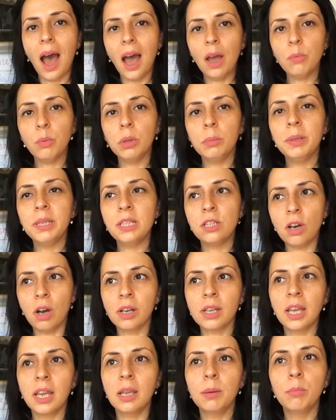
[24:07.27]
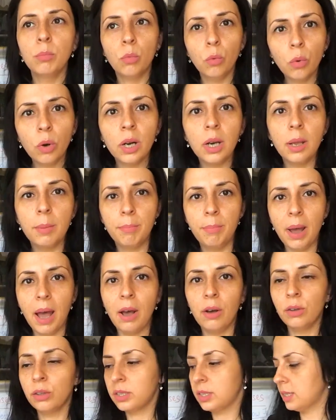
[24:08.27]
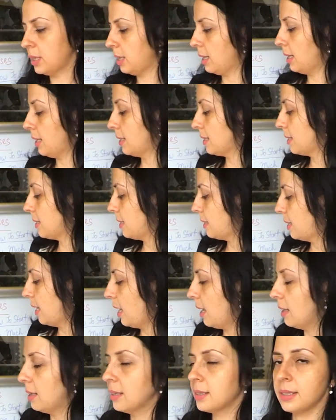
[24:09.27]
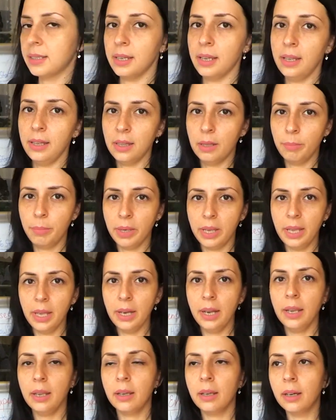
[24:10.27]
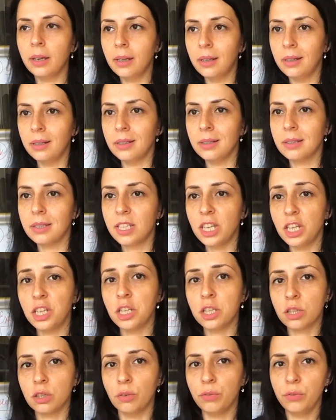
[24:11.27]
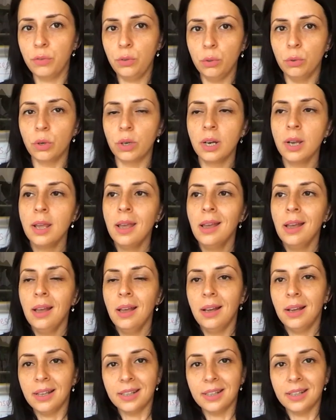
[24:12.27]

I will be talking more about sales in the beginning stages of your